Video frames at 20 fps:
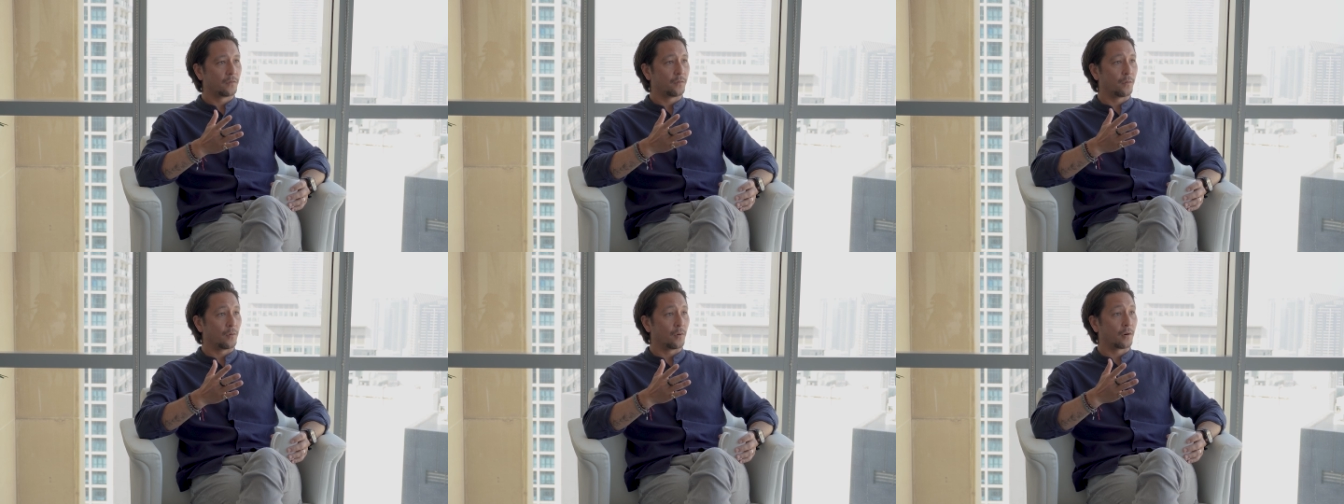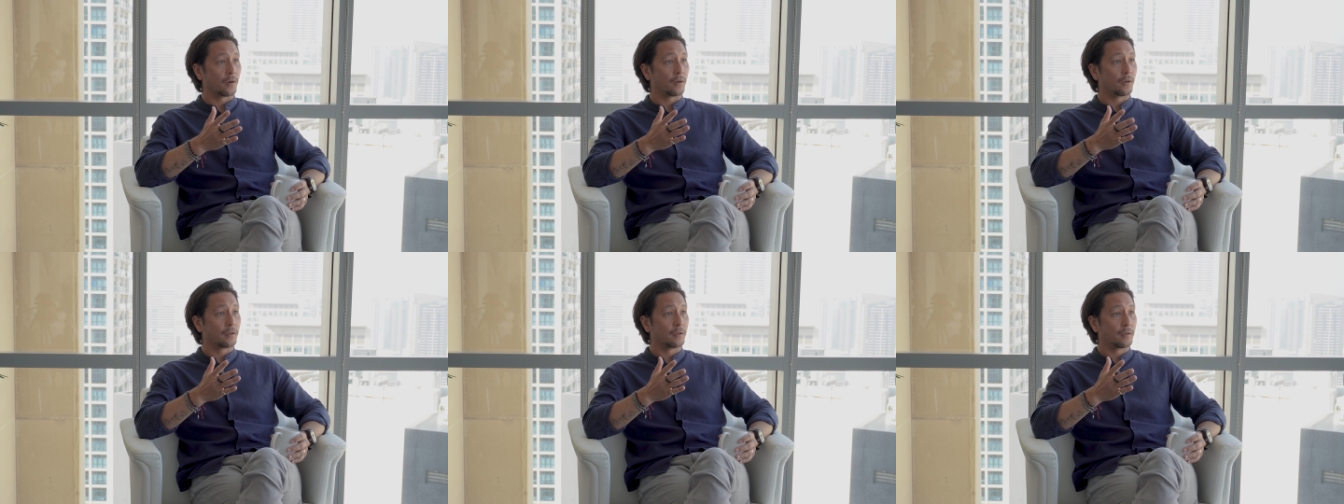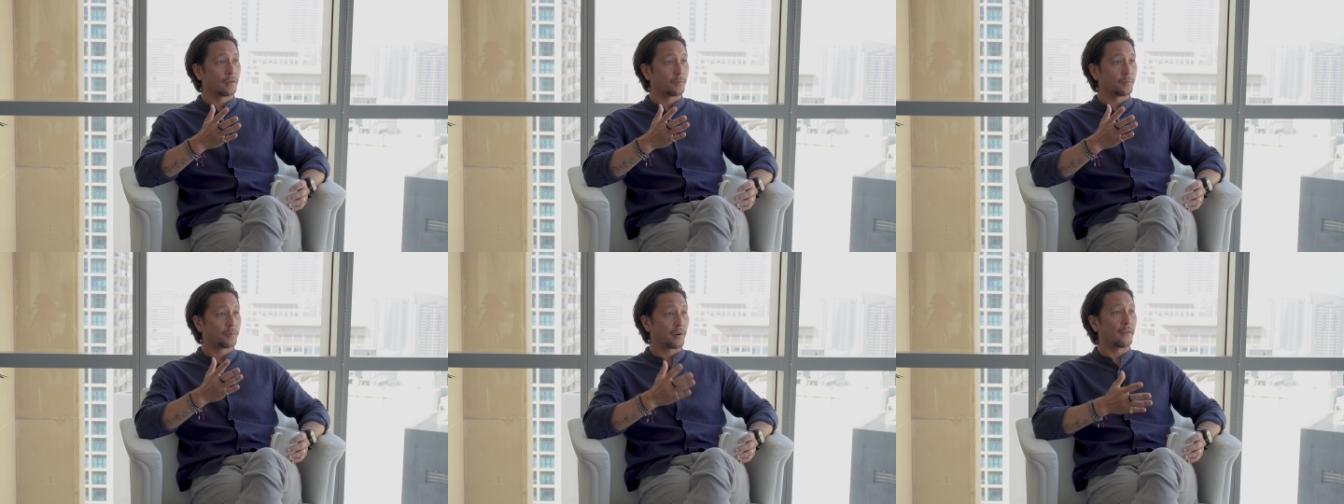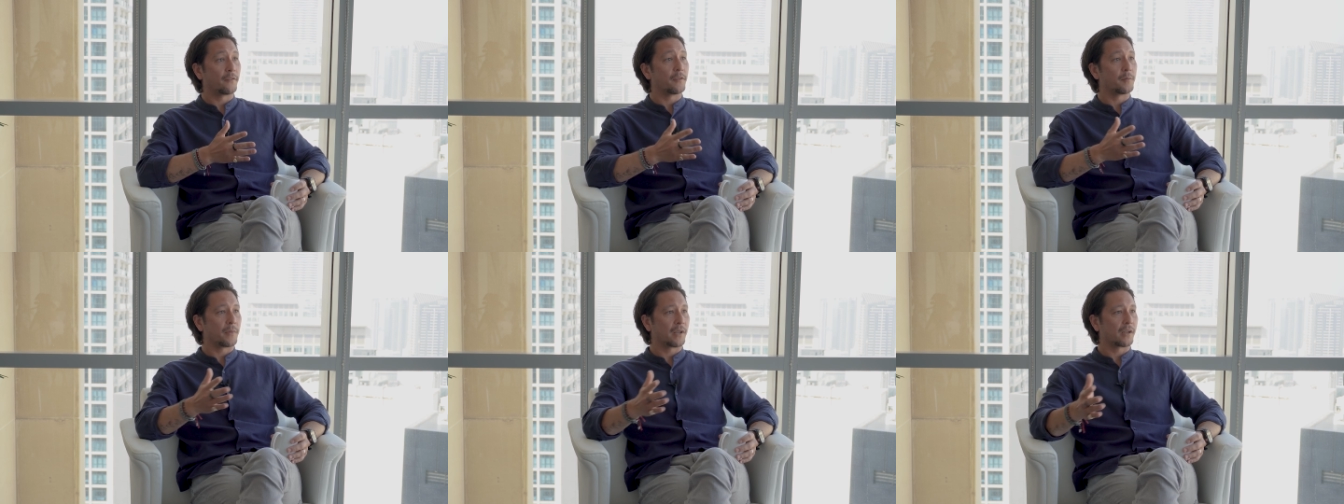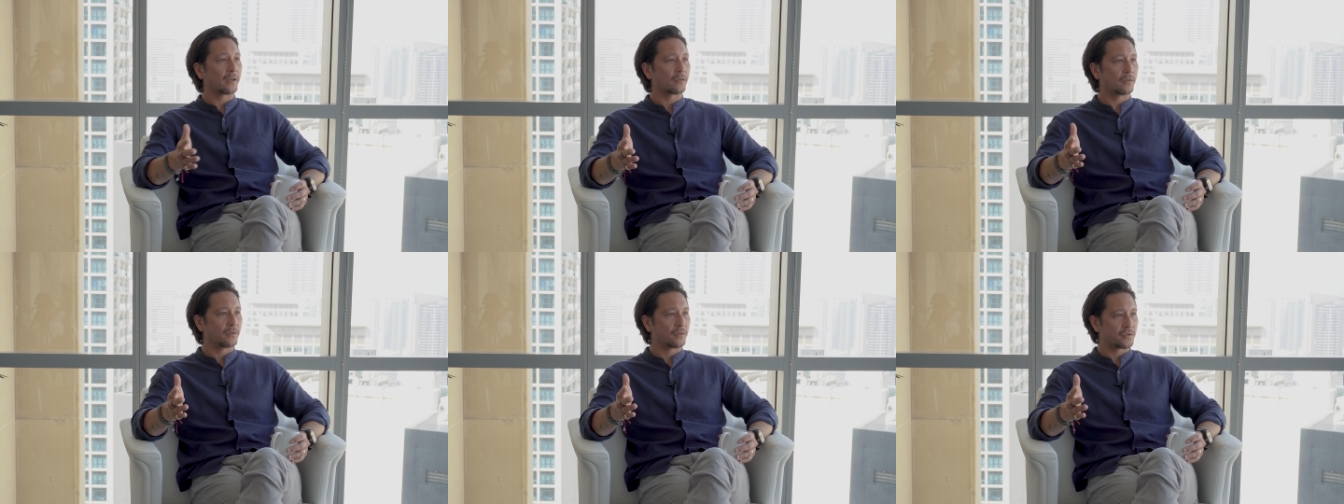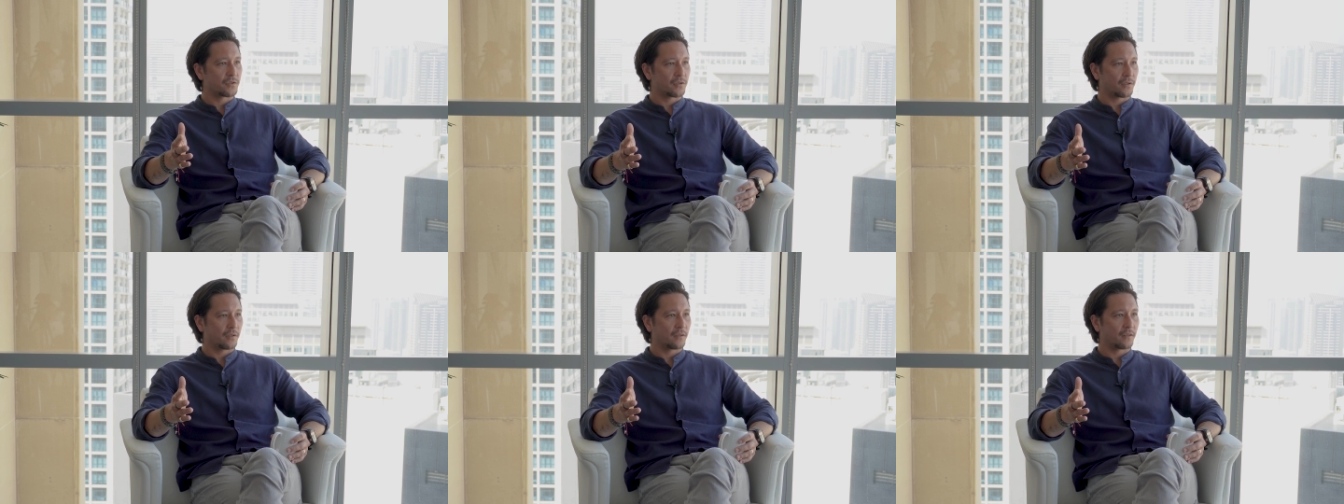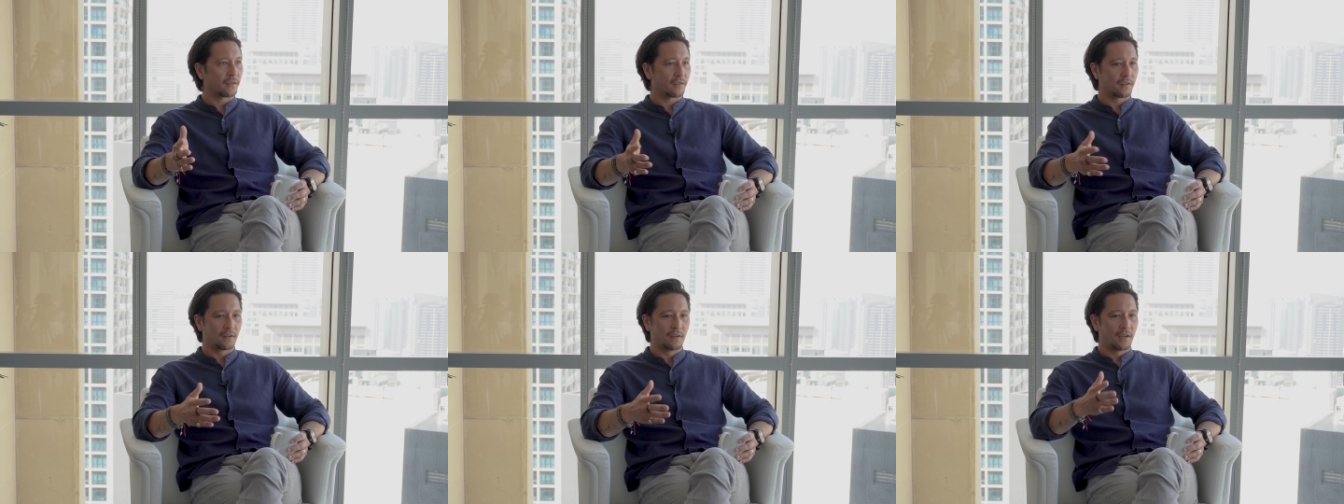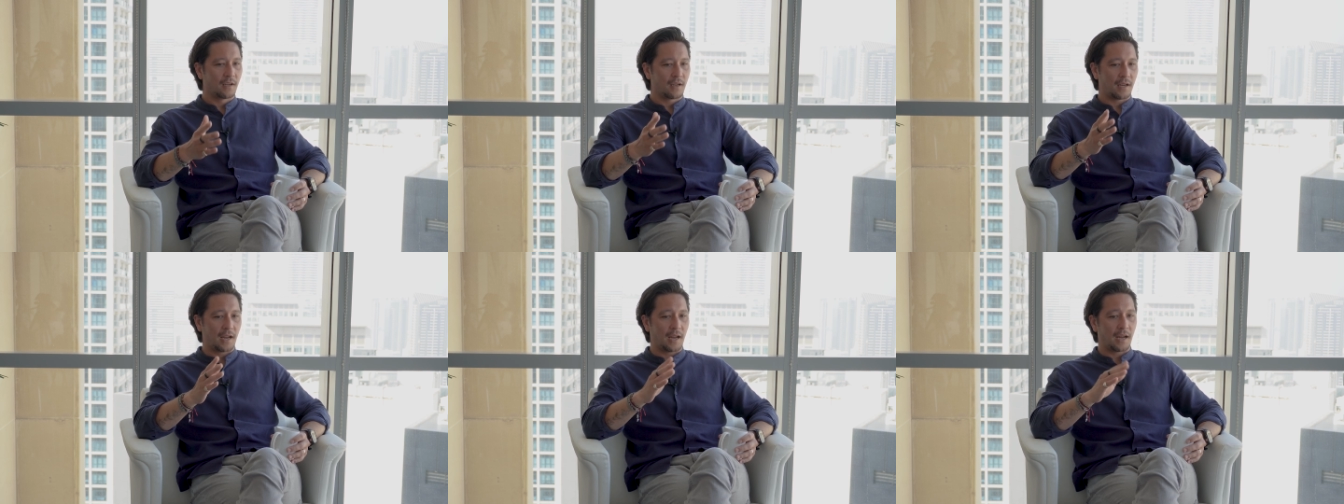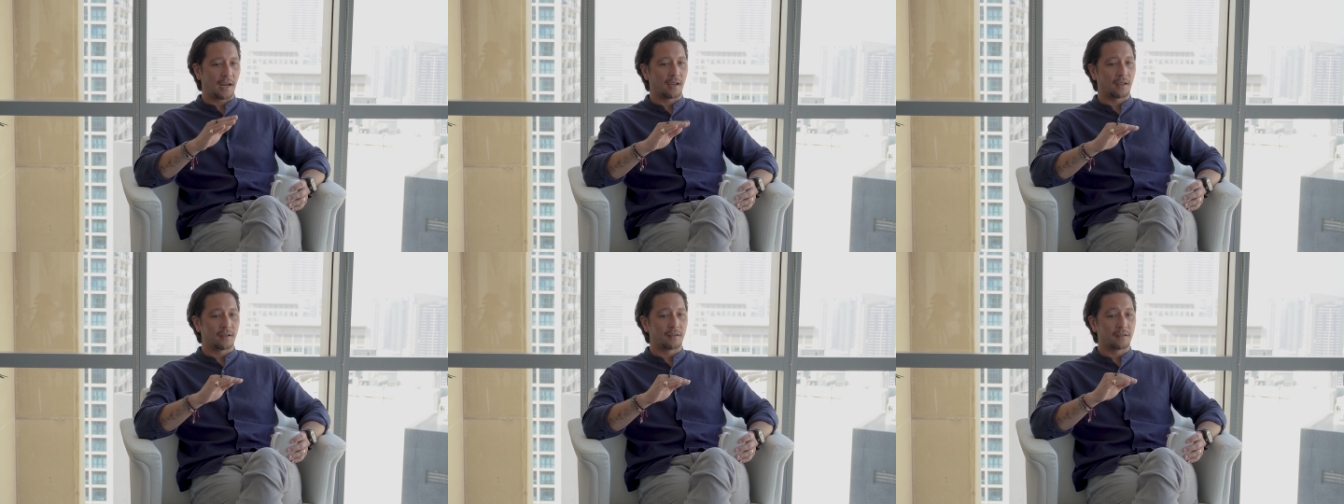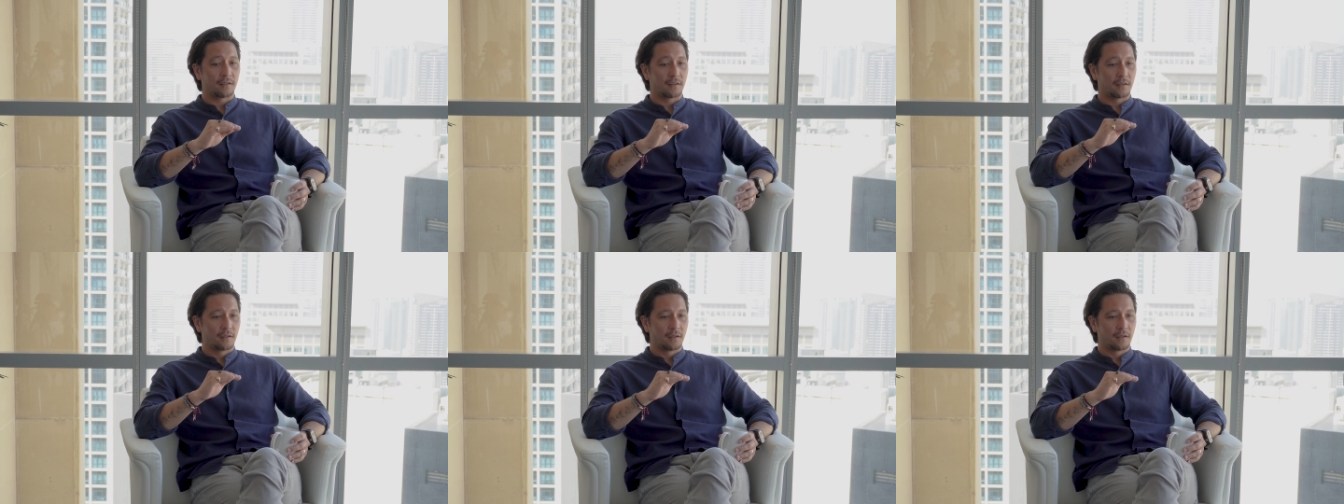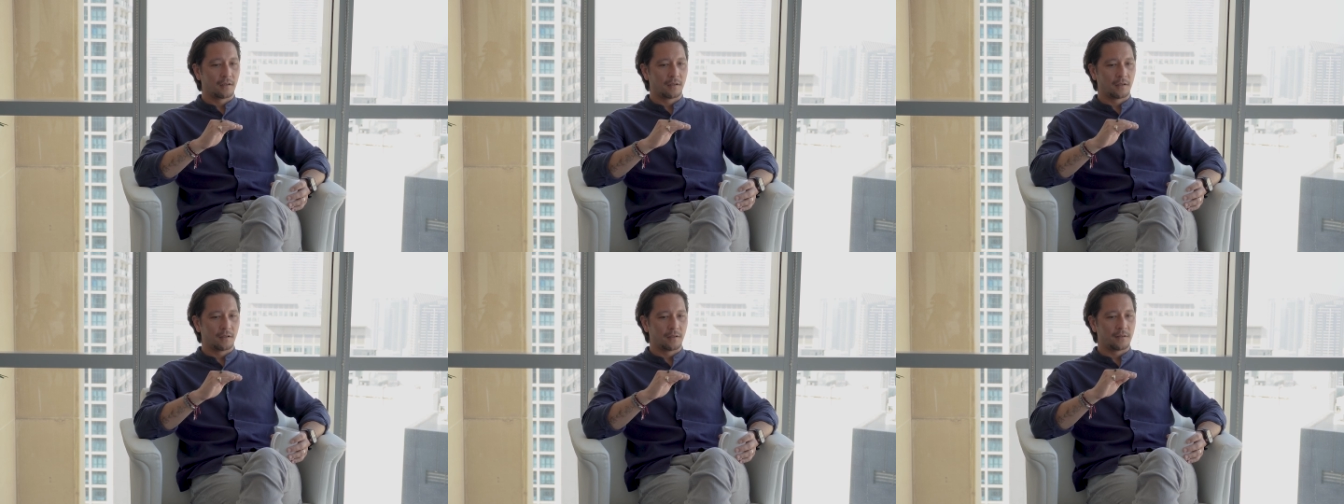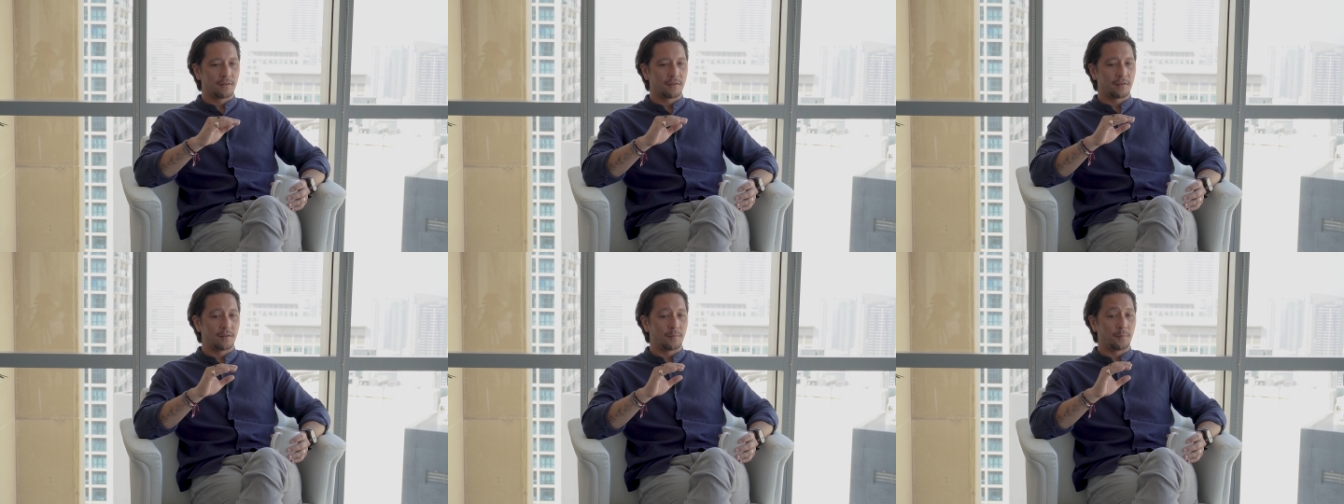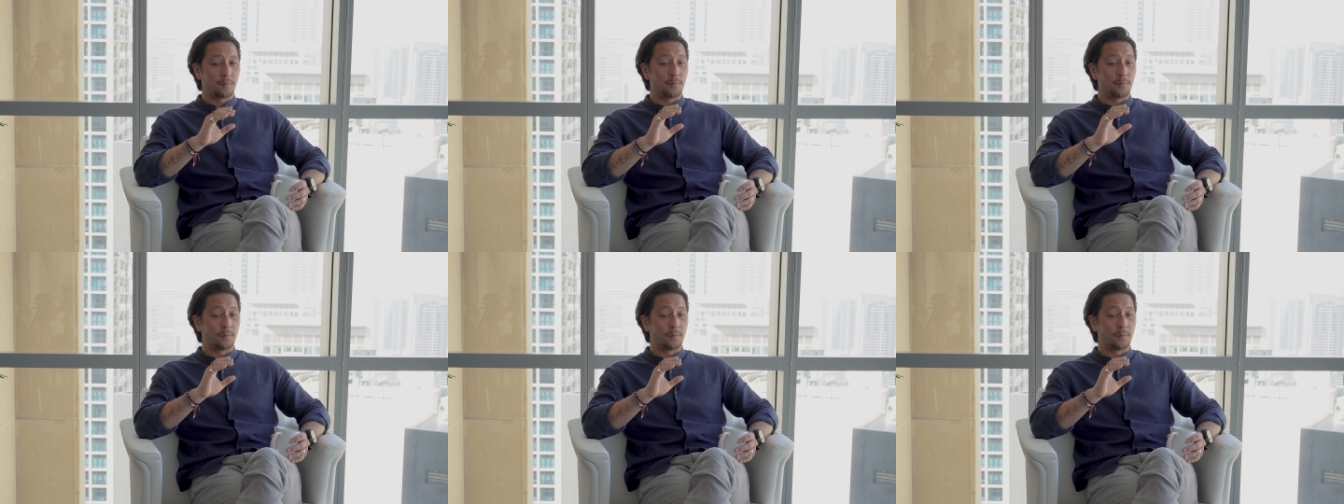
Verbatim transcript: for private medical insurance and the